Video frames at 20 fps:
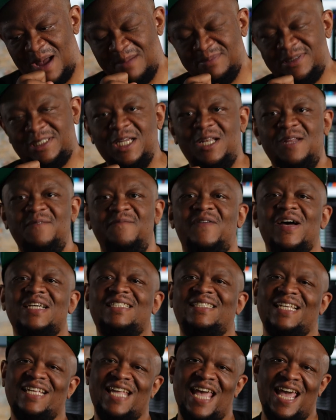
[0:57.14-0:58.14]
still
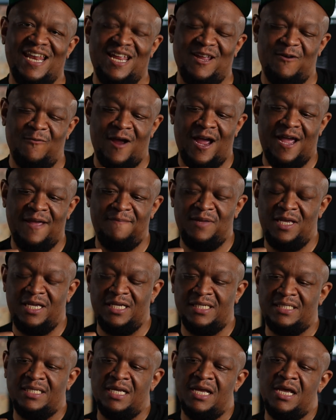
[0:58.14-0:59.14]
investigating, right?
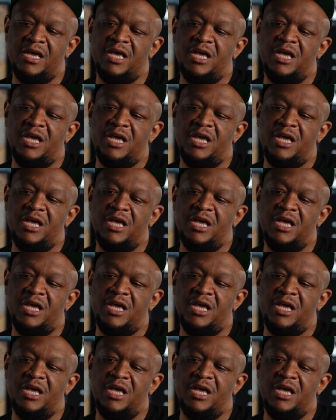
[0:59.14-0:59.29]
Because